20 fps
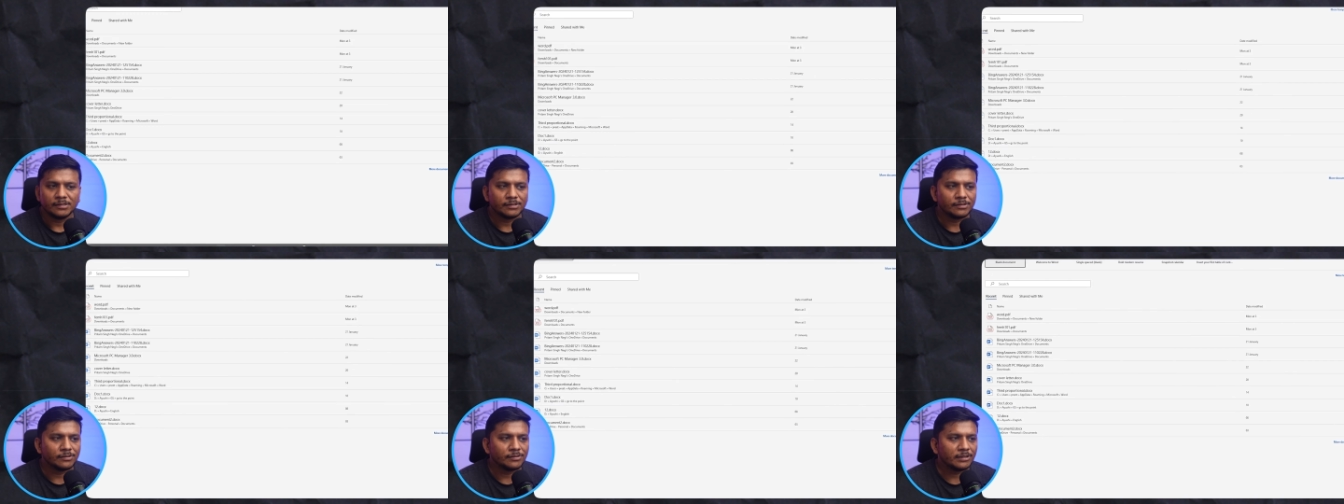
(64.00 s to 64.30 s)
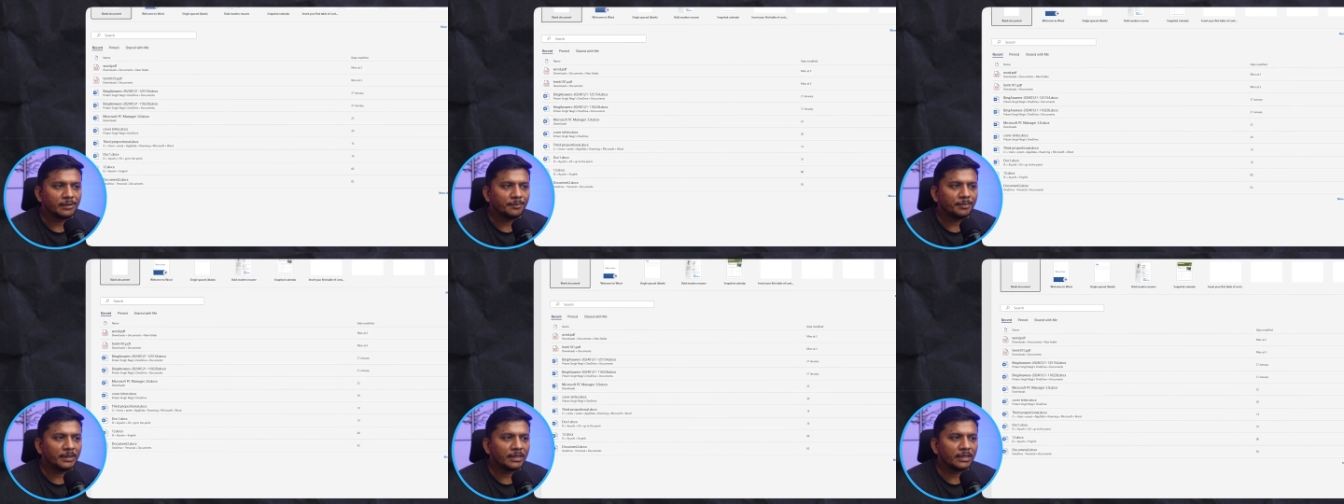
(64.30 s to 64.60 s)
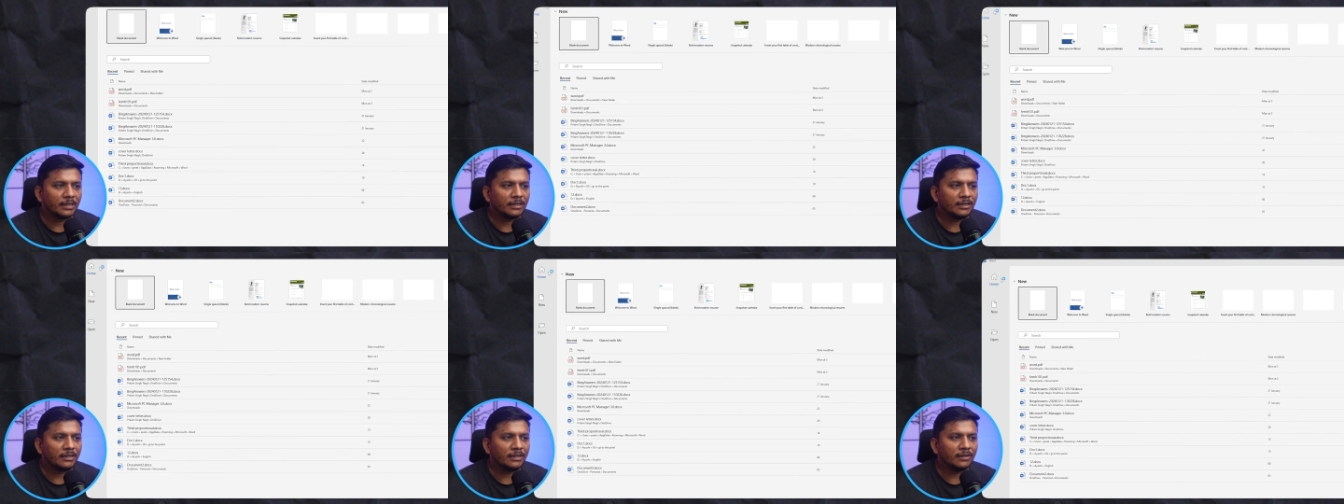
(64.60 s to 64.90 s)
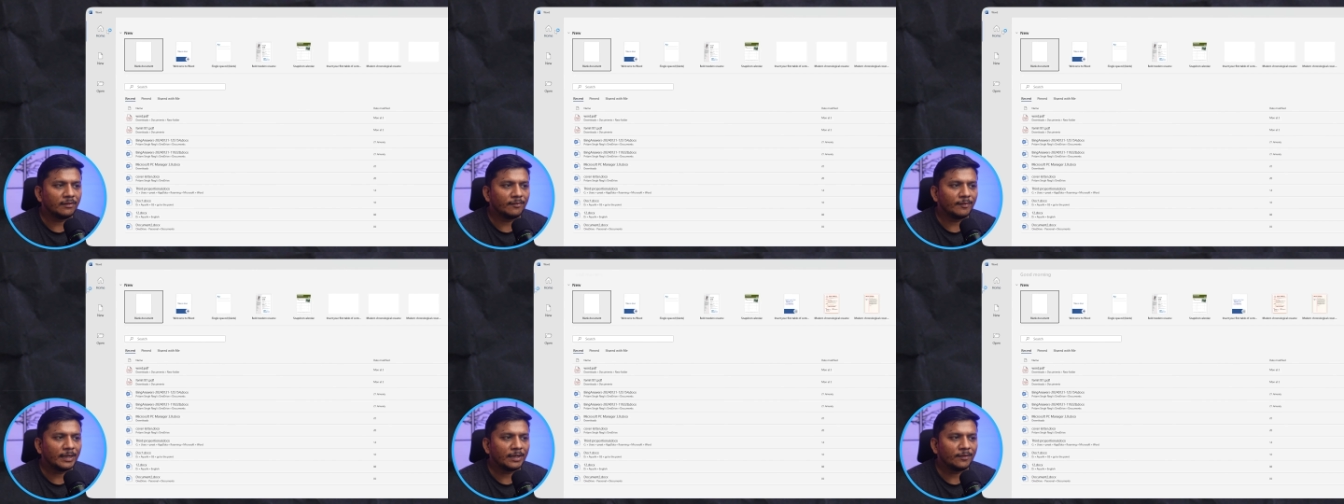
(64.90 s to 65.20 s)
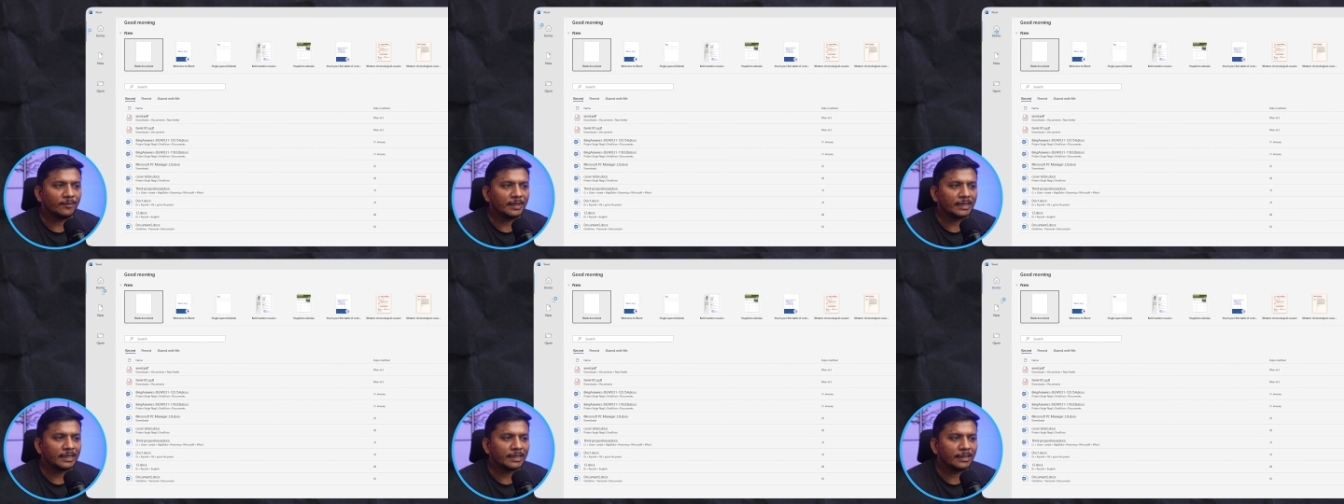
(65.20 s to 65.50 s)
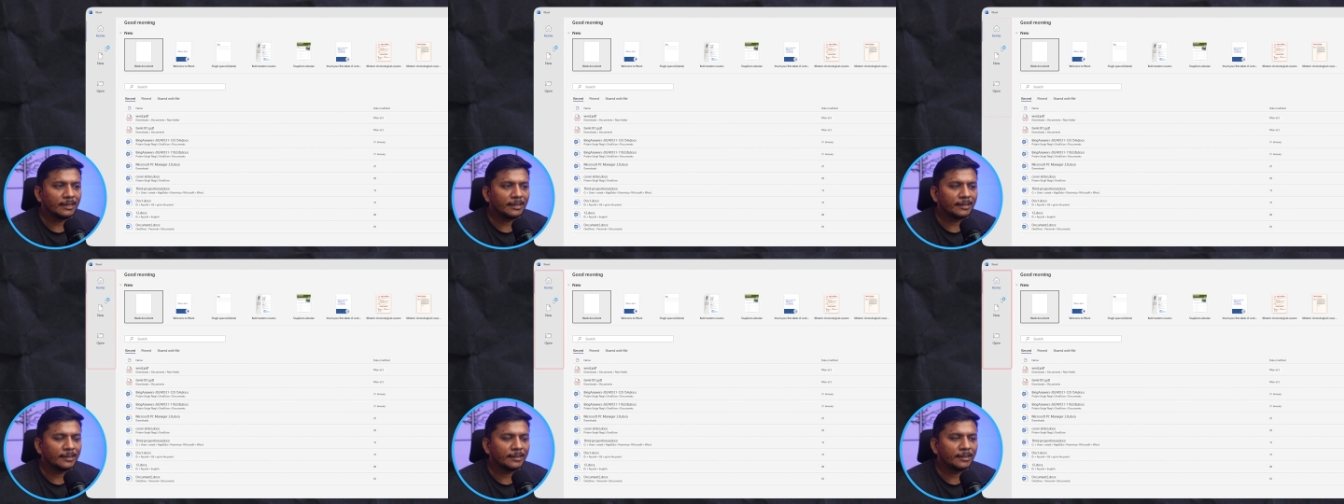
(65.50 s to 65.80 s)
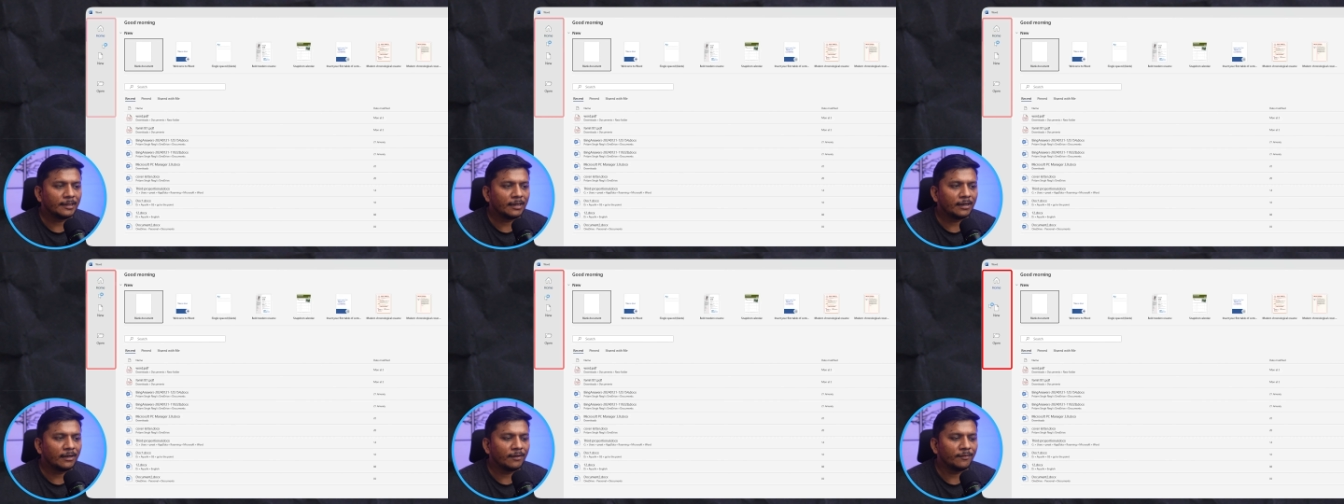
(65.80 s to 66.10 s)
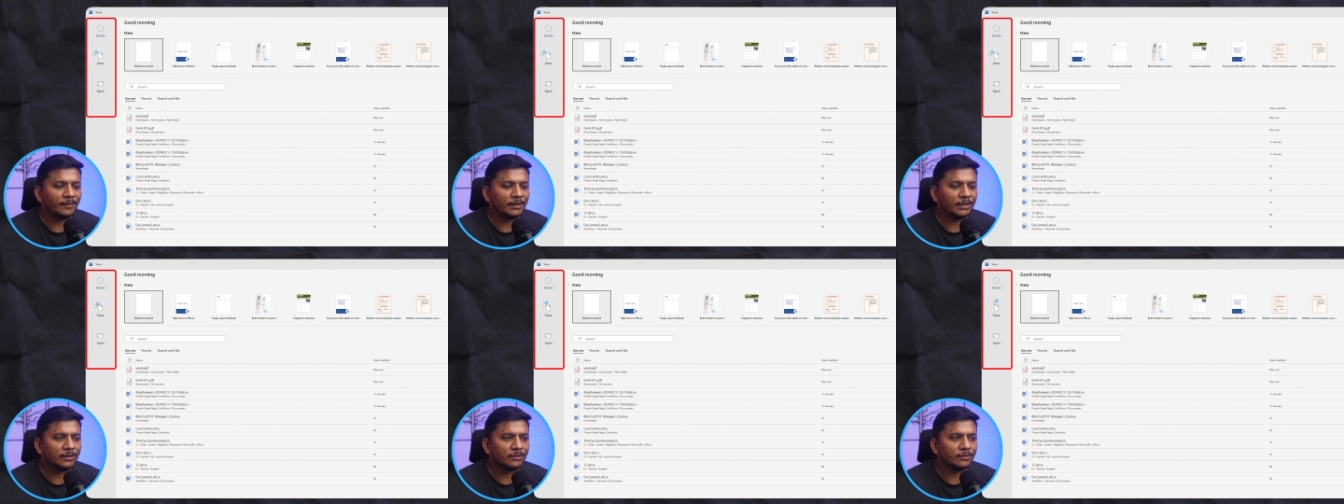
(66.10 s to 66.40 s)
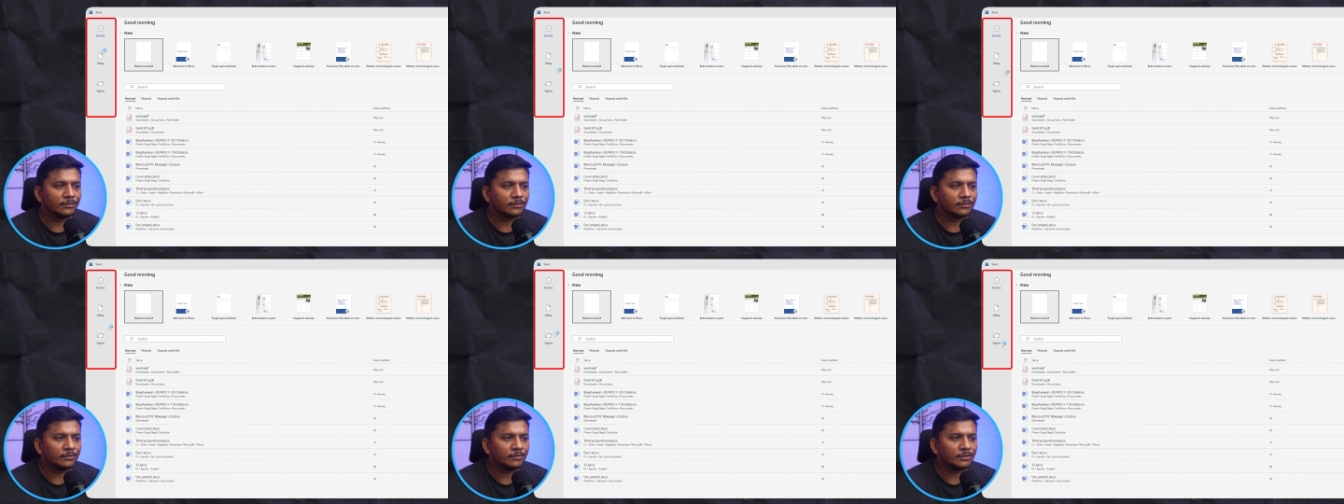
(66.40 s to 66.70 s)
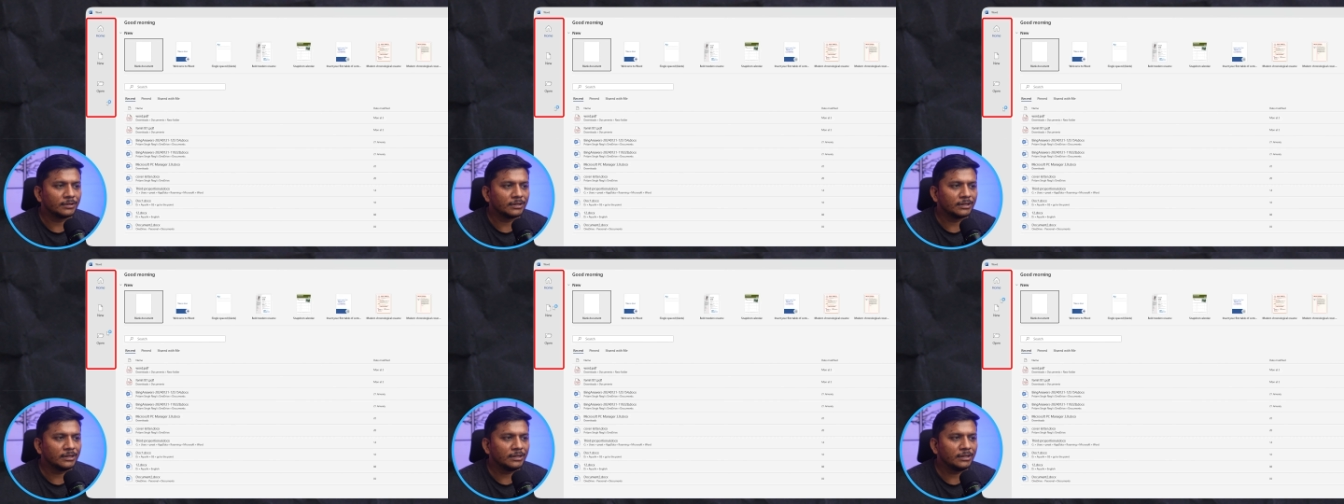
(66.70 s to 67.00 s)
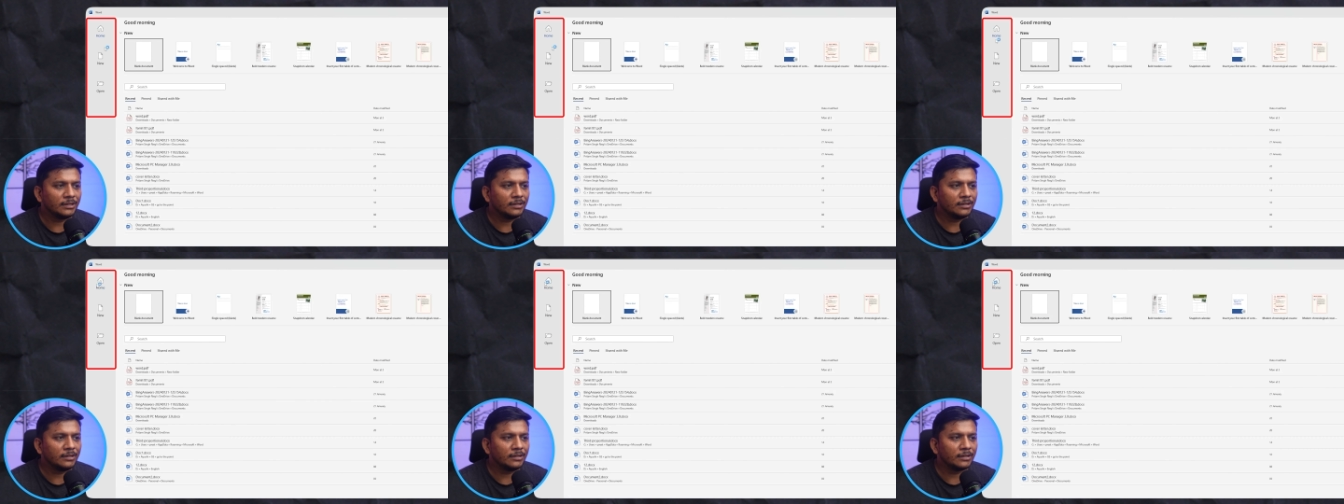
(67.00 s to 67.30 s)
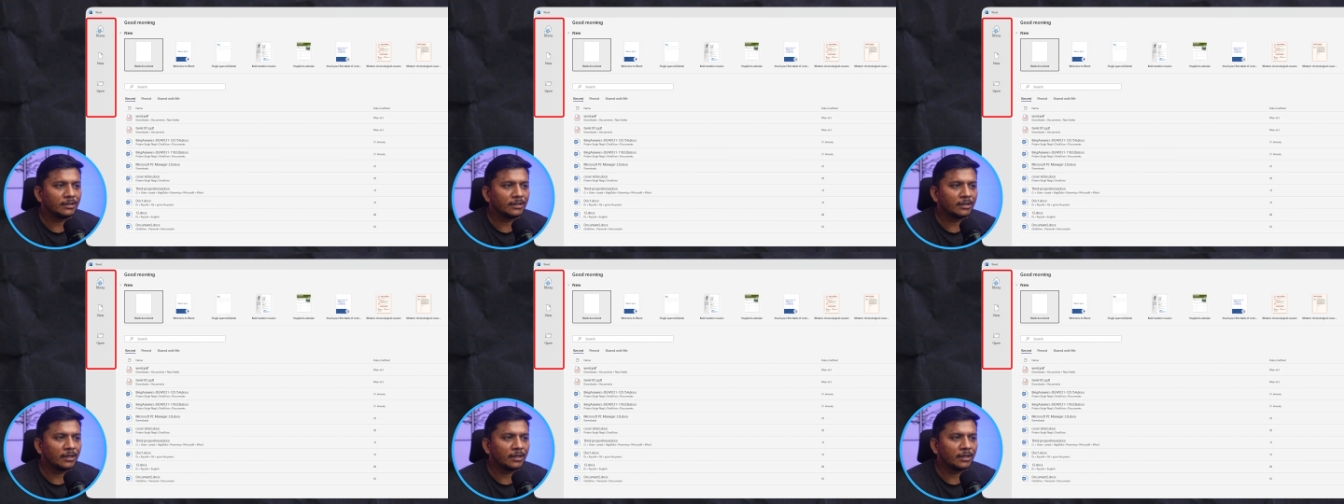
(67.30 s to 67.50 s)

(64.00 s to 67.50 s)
So typically when we click here, we used to see,